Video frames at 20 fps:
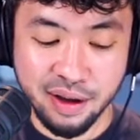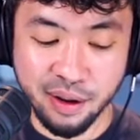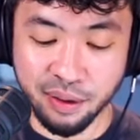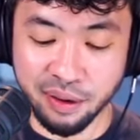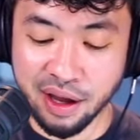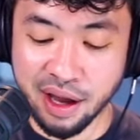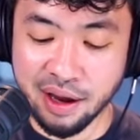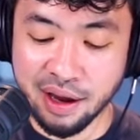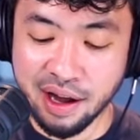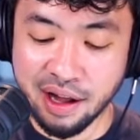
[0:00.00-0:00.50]

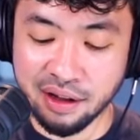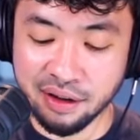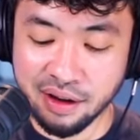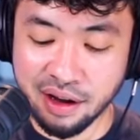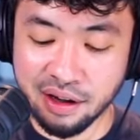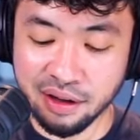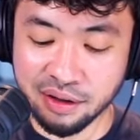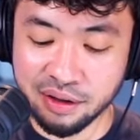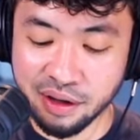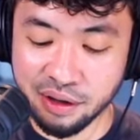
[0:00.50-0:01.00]
Okay,
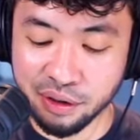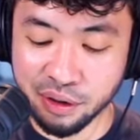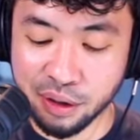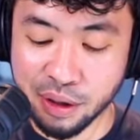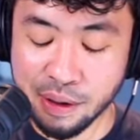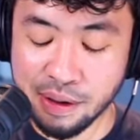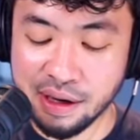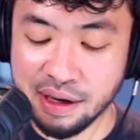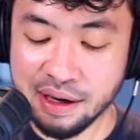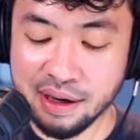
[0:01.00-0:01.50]
I'll color
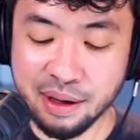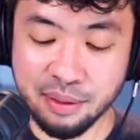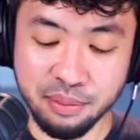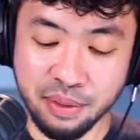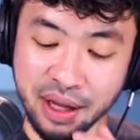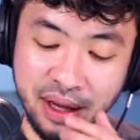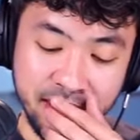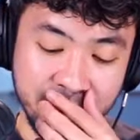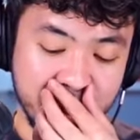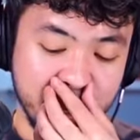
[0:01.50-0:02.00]
code it in a
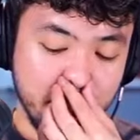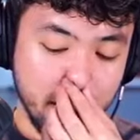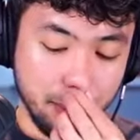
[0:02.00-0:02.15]
bit.